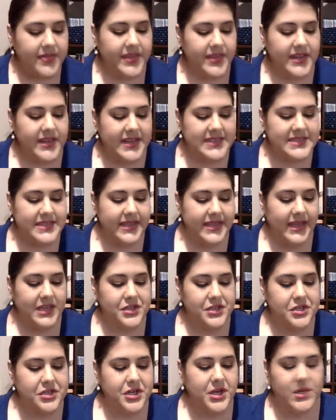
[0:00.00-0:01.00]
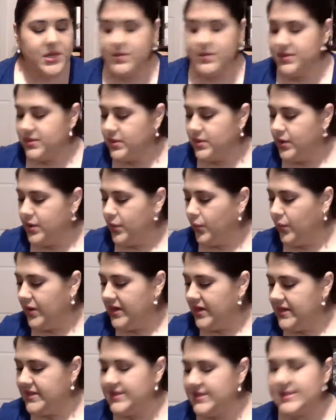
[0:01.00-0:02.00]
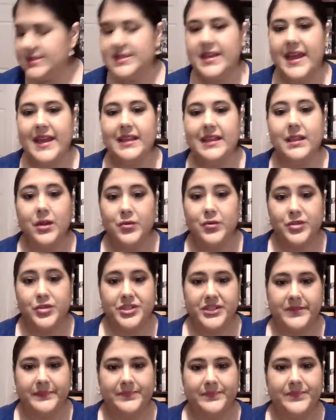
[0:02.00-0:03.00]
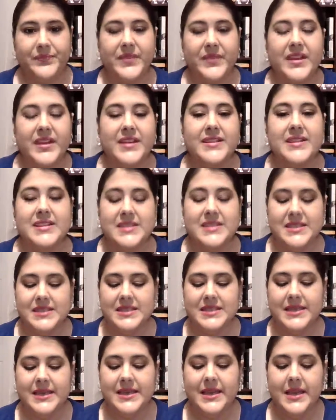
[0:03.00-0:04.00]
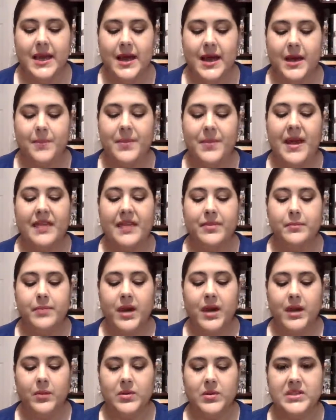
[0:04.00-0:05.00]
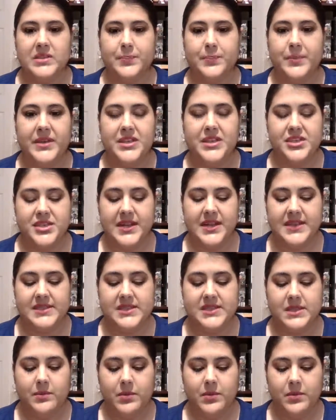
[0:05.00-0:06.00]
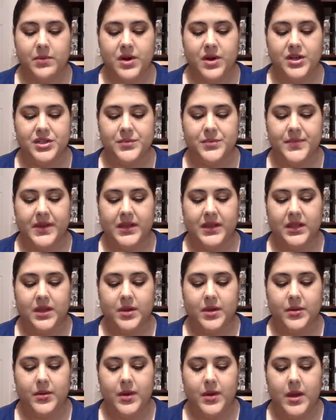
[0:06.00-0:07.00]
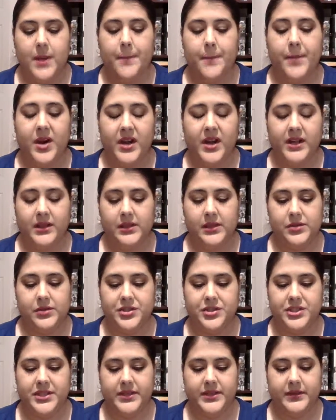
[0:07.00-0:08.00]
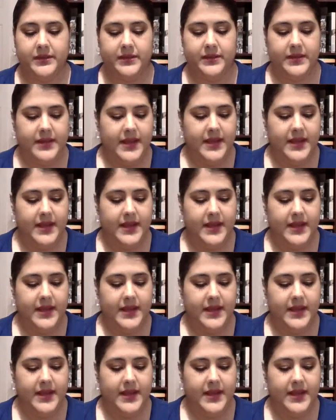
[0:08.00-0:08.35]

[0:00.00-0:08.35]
The next thing I chose was a lotion. This is the Bath & Body Works Beach Night Summer Marshmallow Body Lotion.